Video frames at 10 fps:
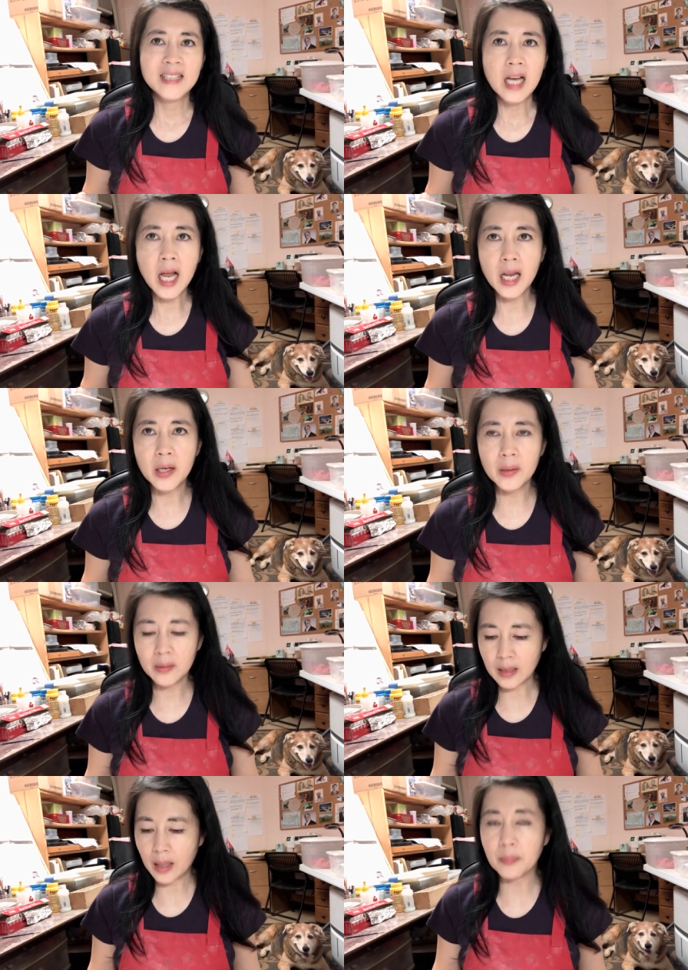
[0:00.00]
Hello,
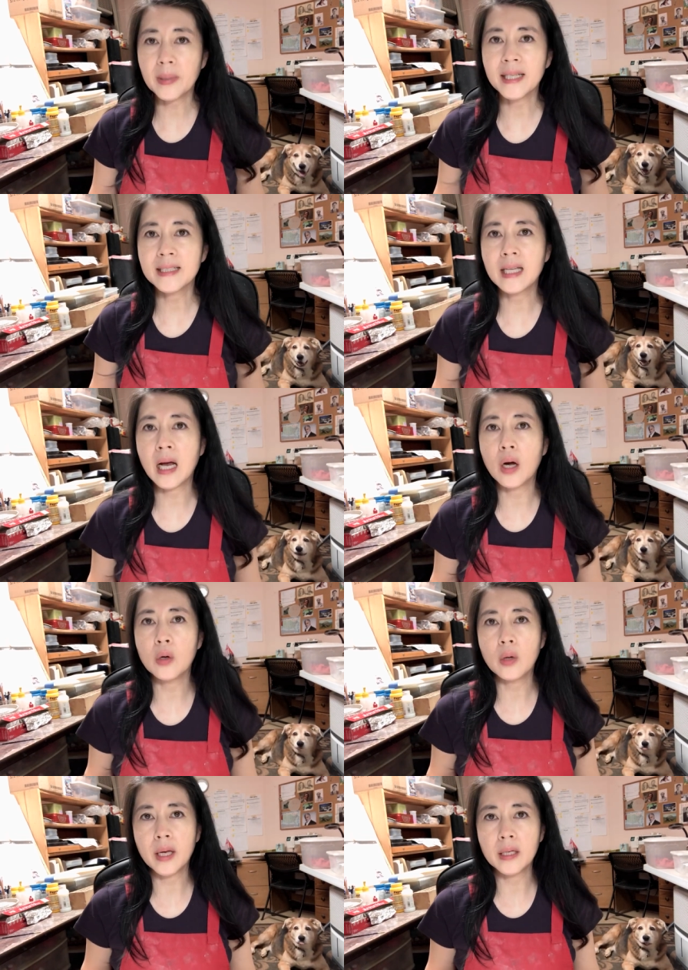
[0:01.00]
I'm Ping Lau,
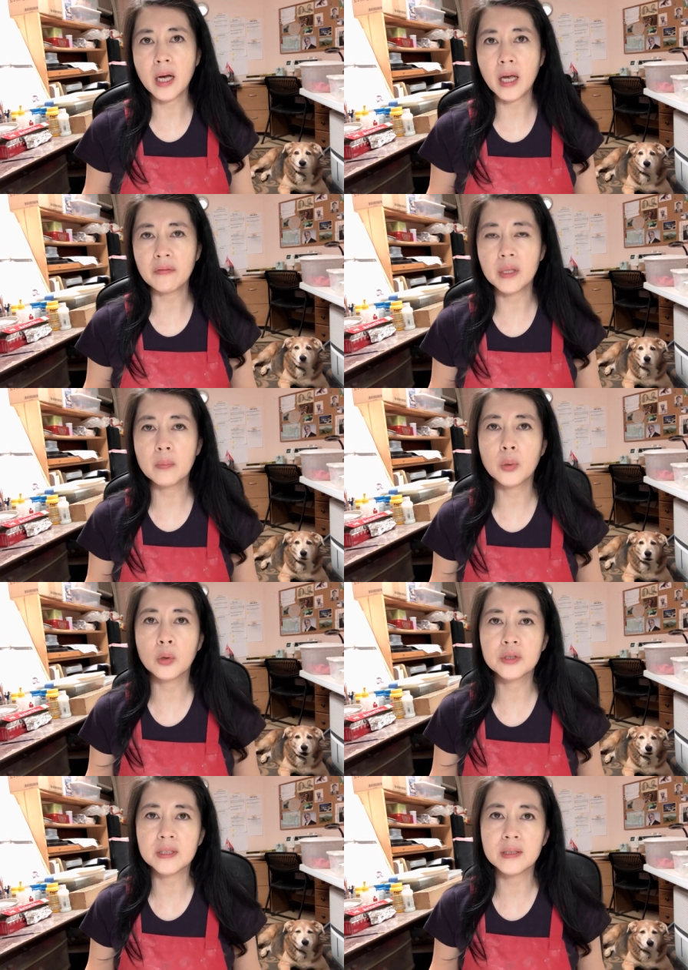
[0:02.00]
and I have an
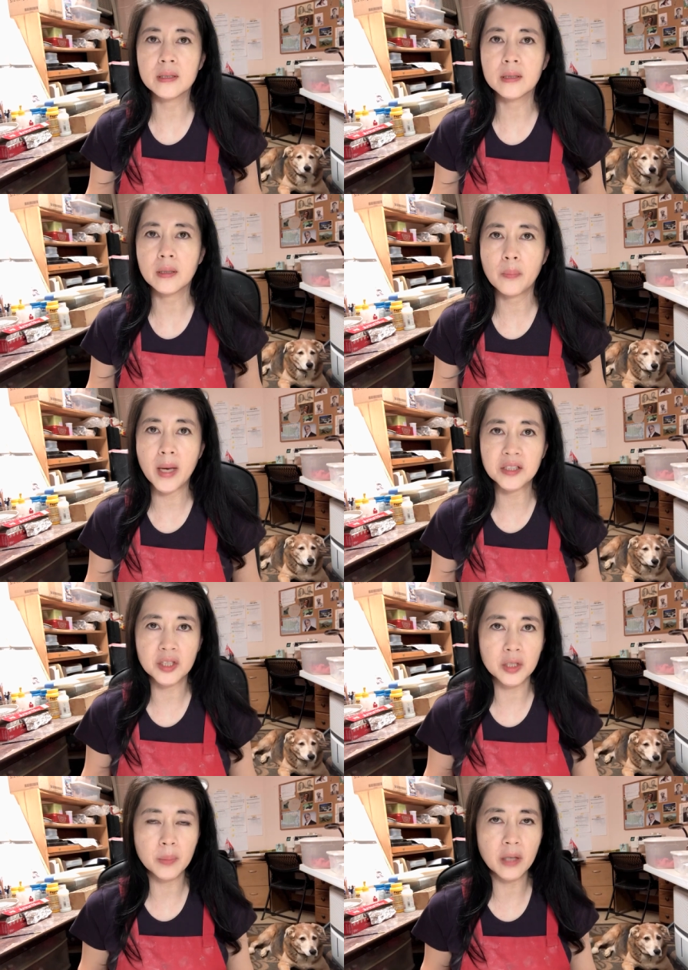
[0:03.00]
important message
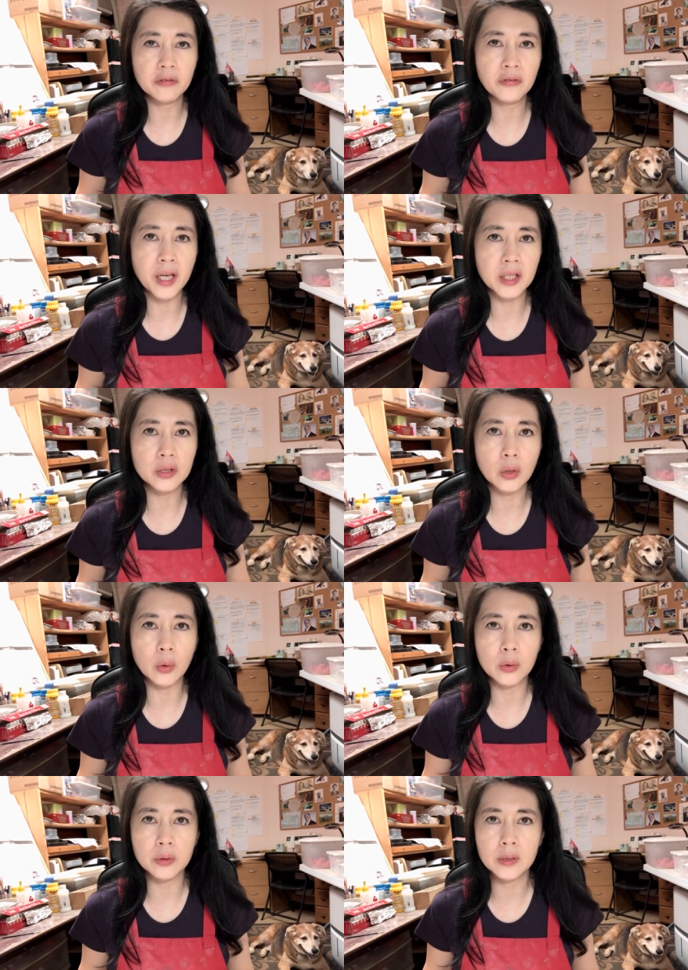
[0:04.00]
about fake
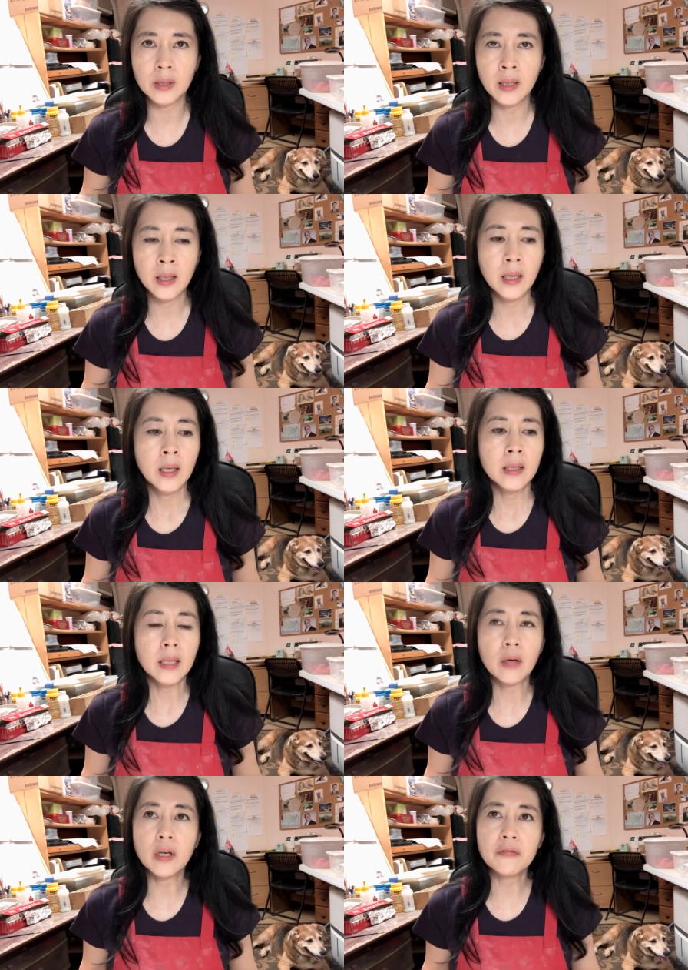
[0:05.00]
dolls.
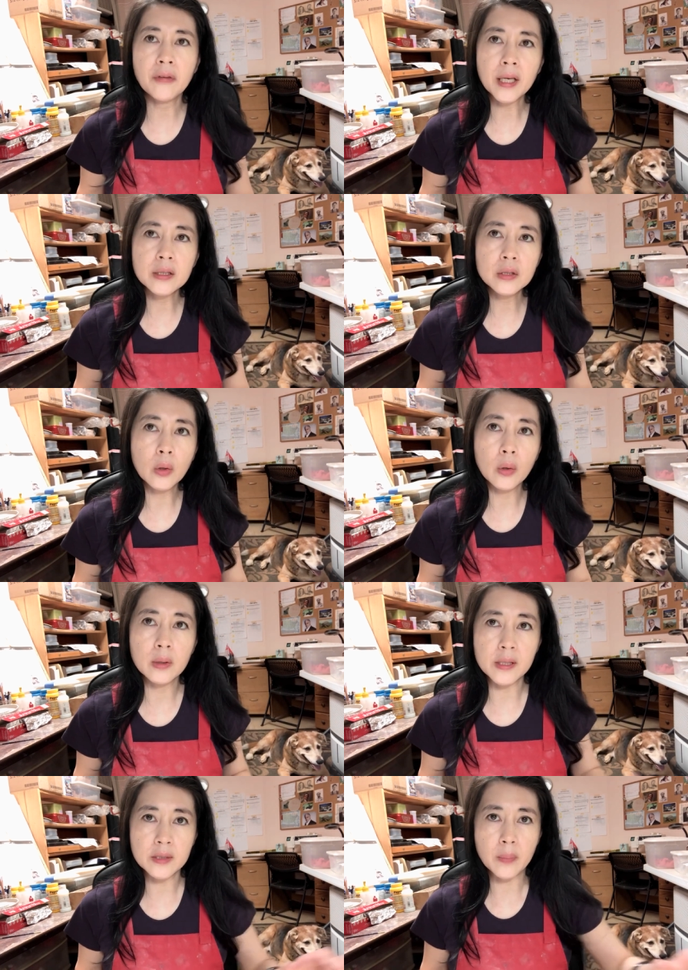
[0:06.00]
Now, a fake doll
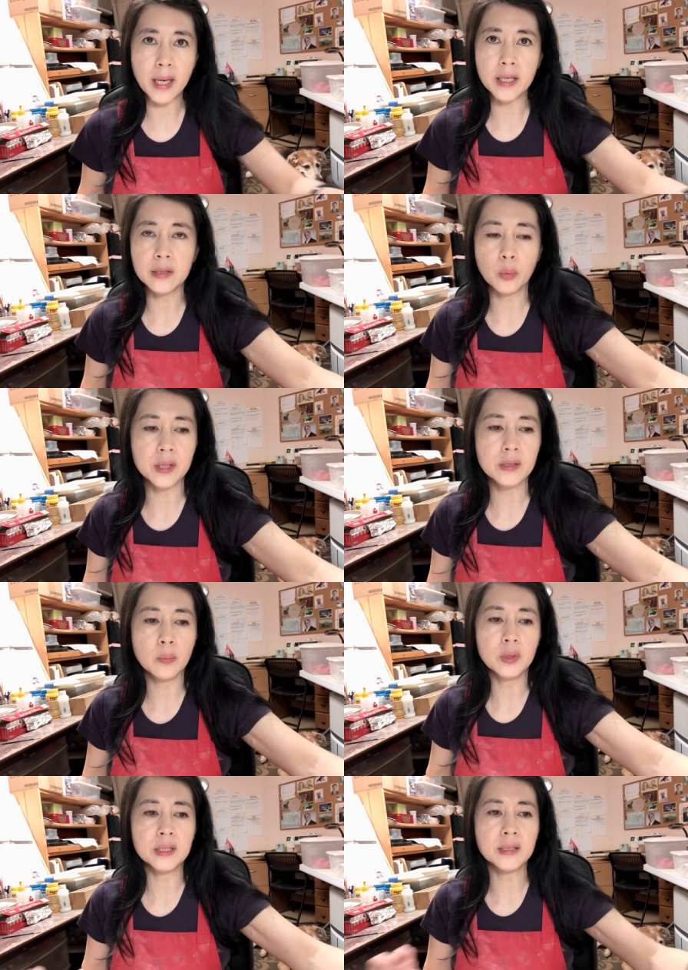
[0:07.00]
is made when
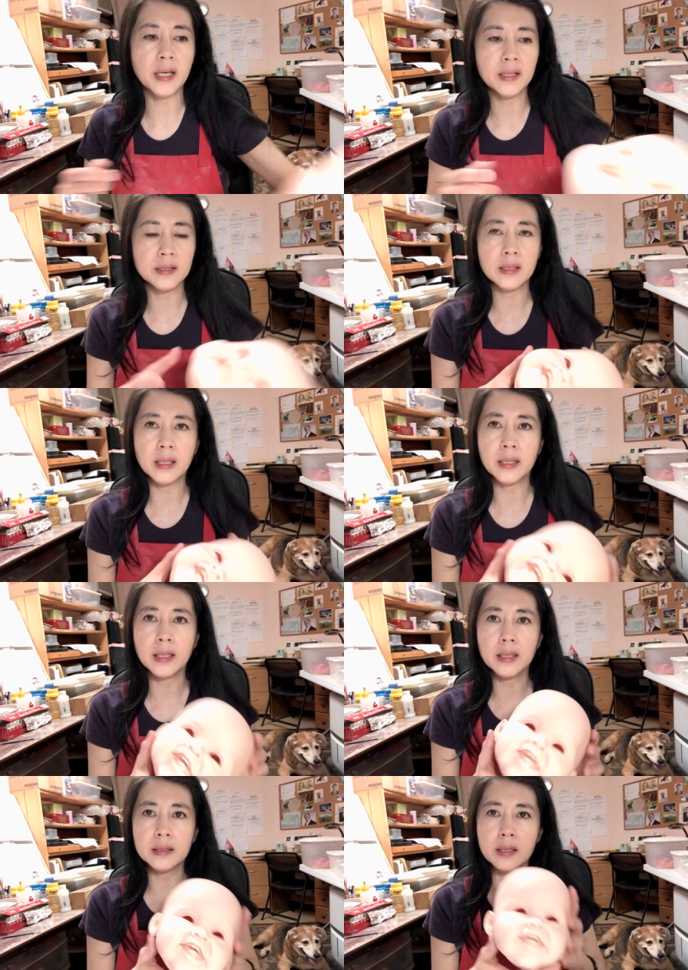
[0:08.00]
somebody takes a
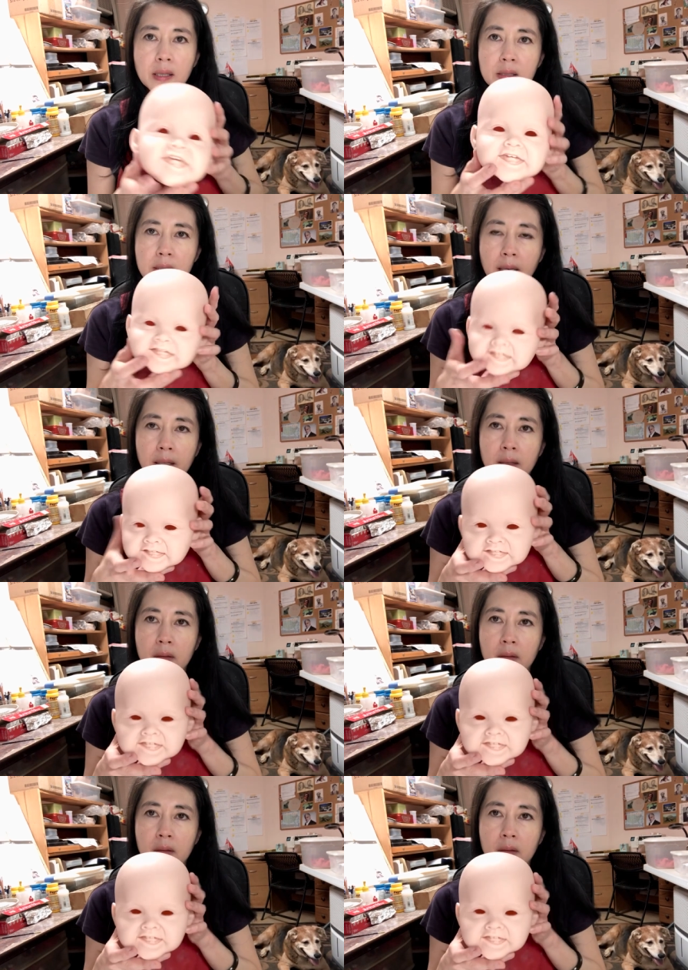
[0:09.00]
kit, say,